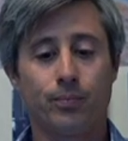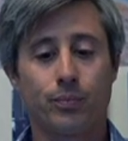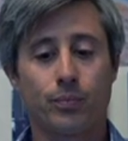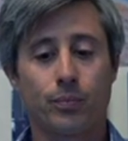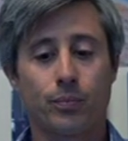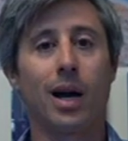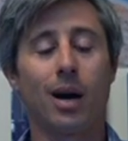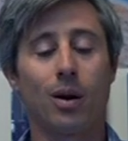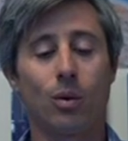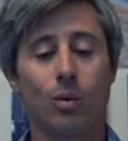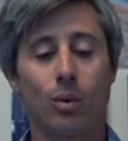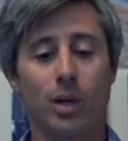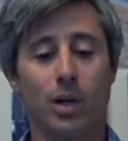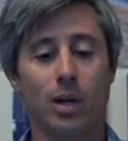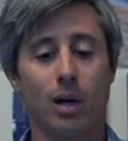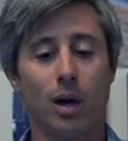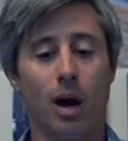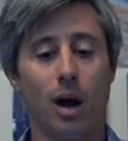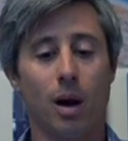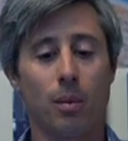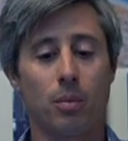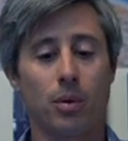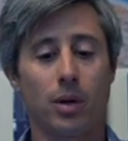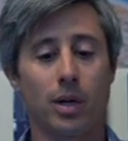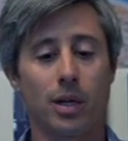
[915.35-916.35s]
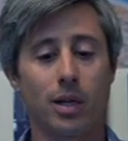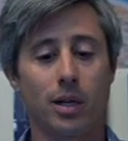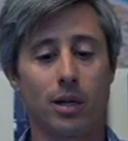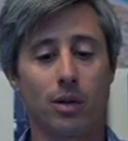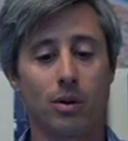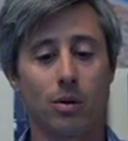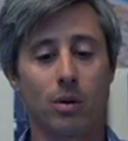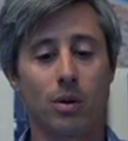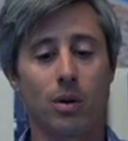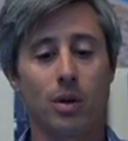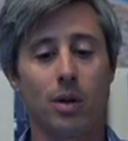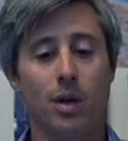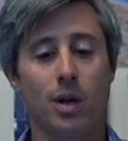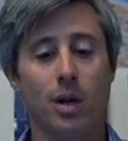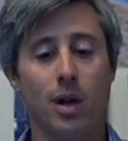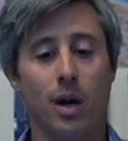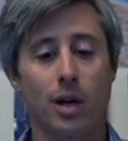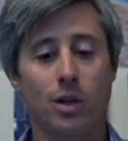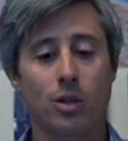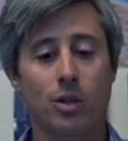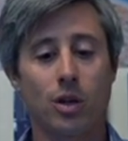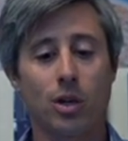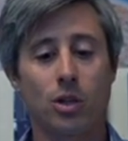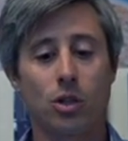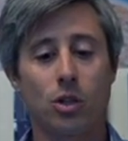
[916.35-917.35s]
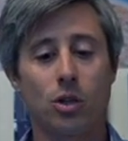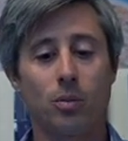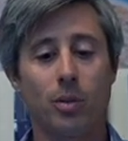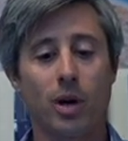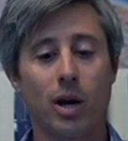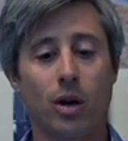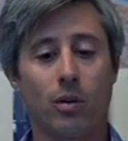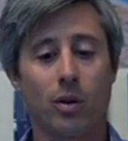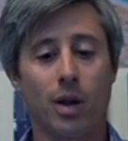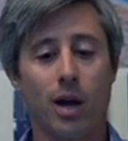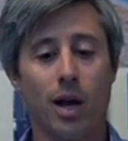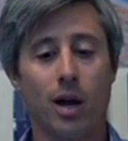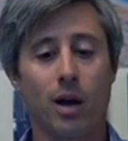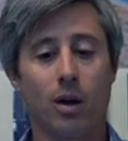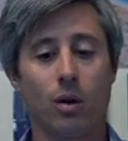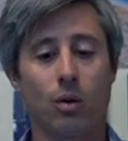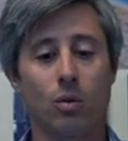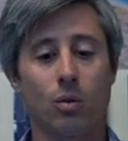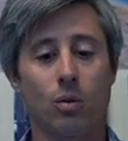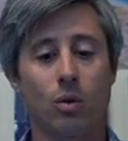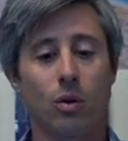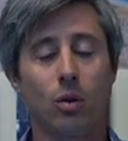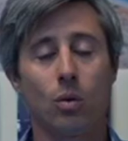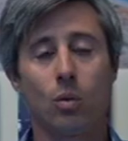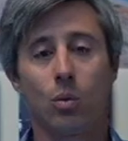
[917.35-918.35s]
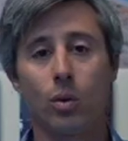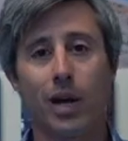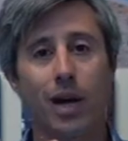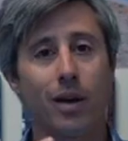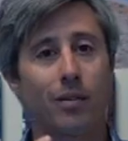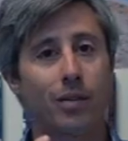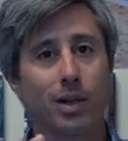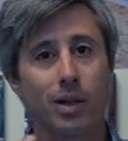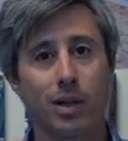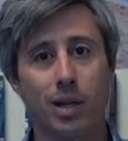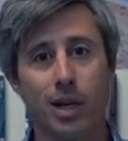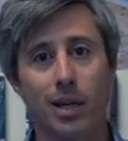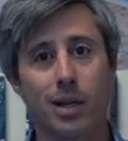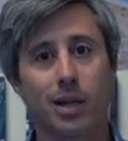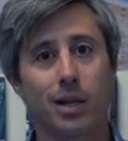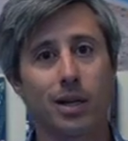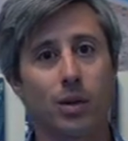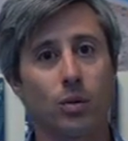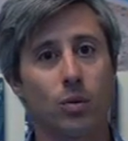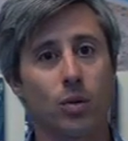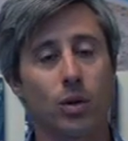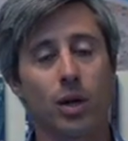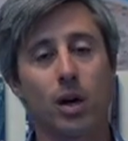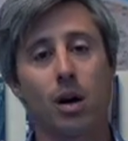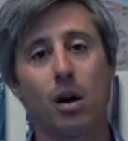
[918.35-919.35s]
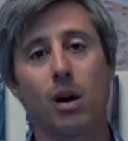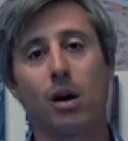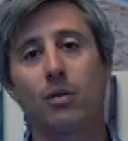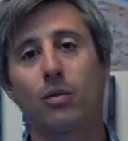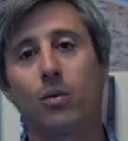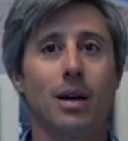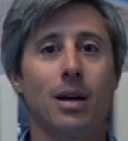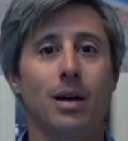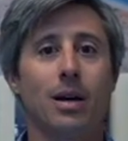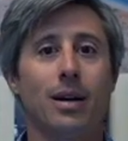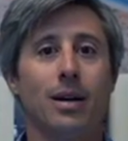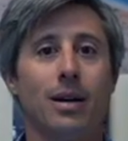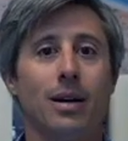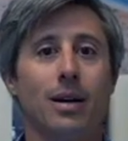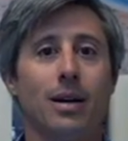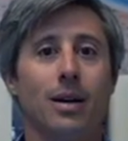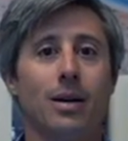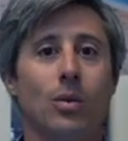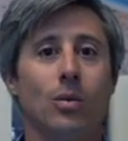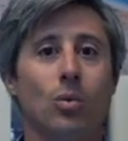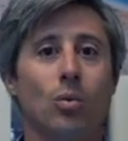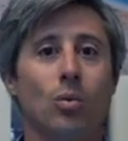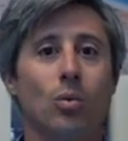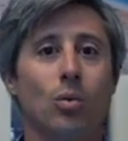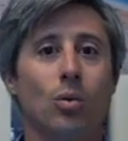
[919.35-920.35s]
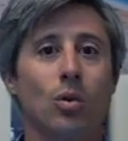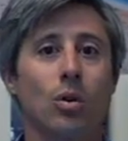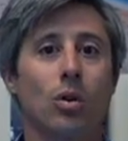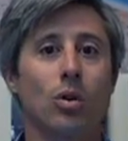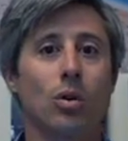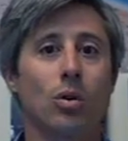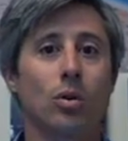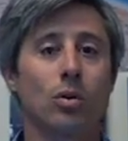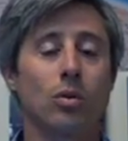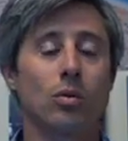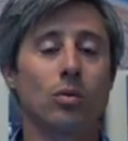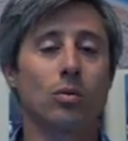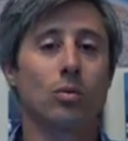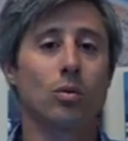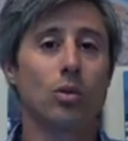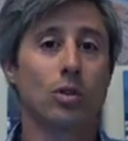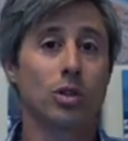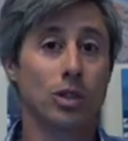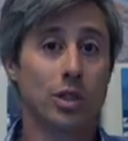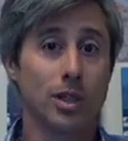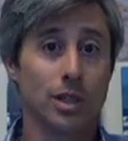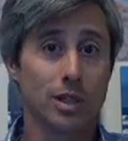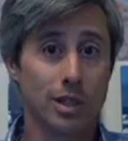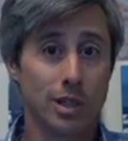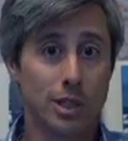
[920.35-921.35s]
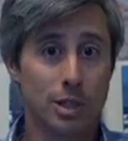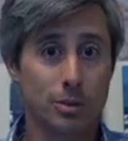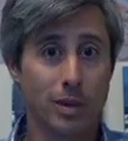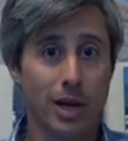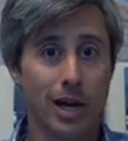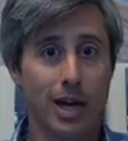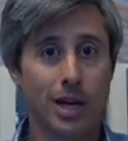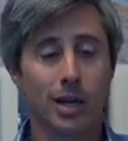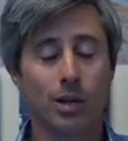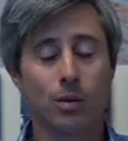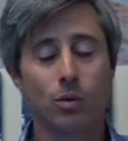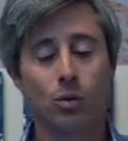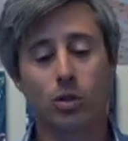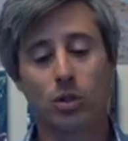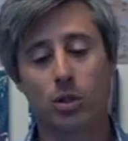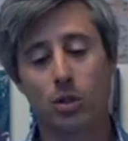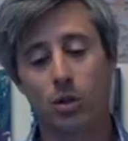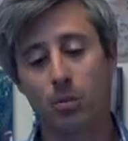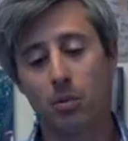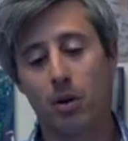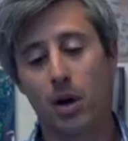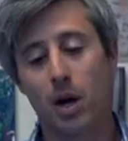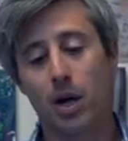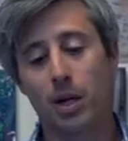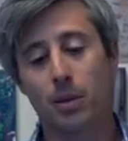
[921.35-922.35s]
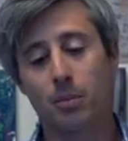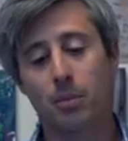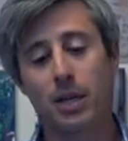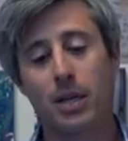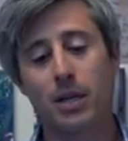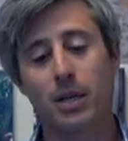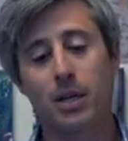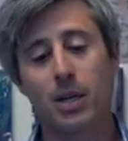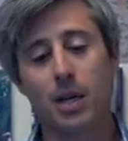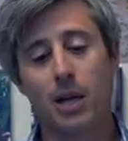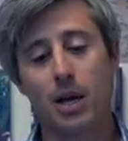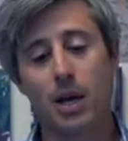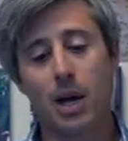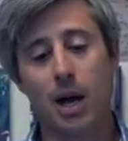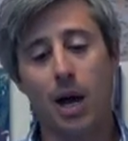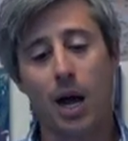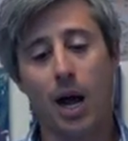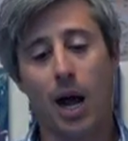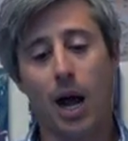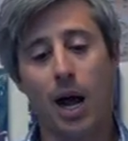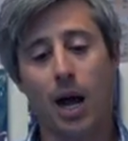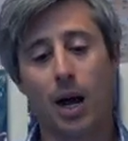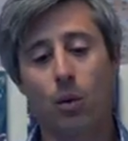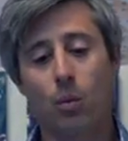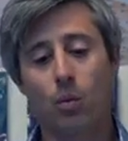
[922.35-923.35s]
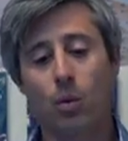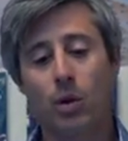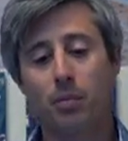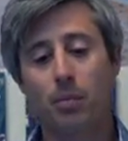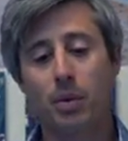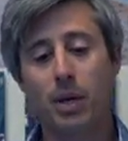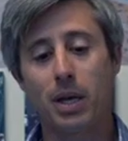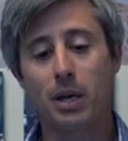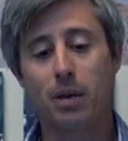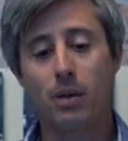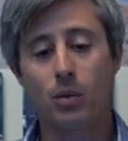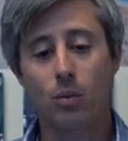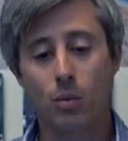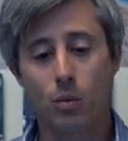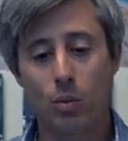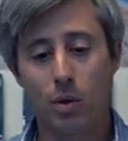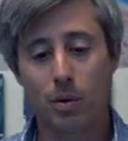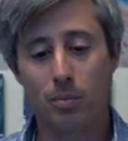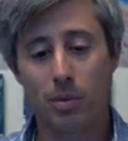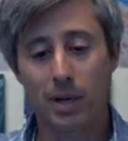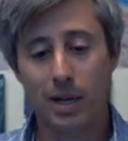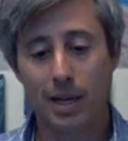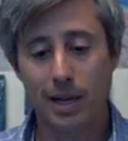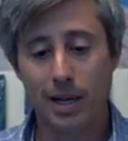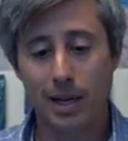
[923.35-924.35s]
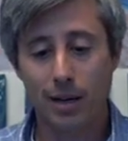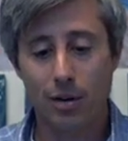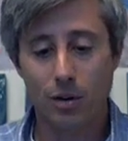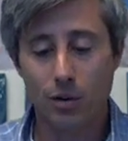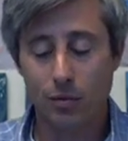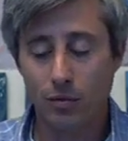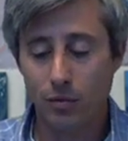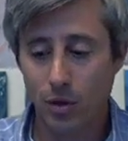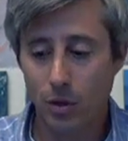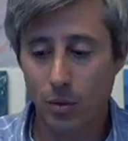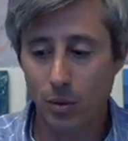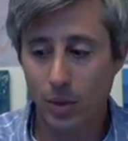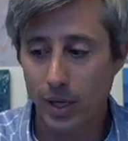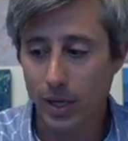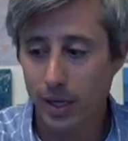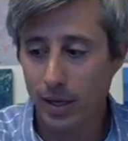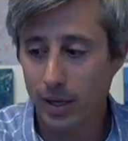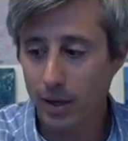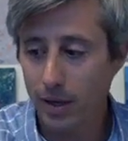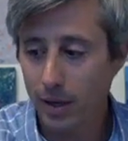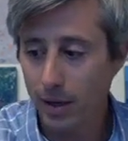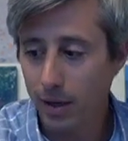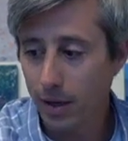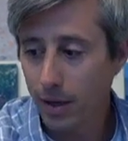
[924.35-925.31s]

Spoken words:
how we operate here. I talked to you about how we haven't laid anyone off. We're still expanding, we're still buying, but we've been interviewing